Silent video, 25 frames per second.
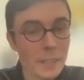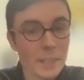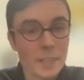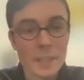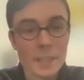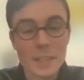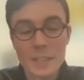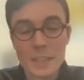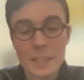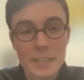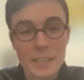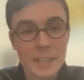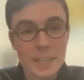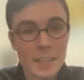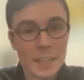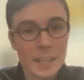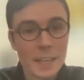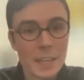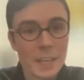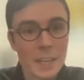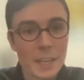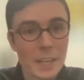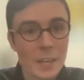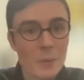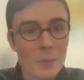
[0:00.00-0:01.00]
again,
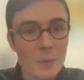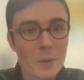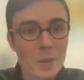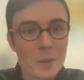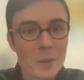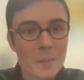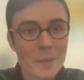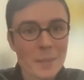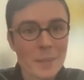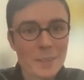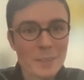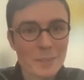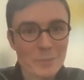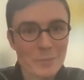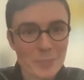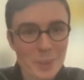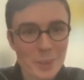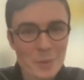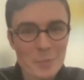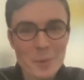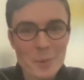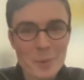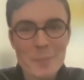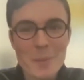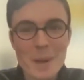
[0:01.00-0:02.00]
I don't want to make the film
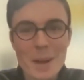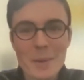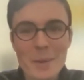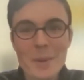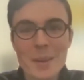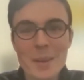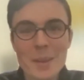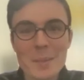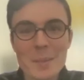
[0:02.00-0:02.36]
about him,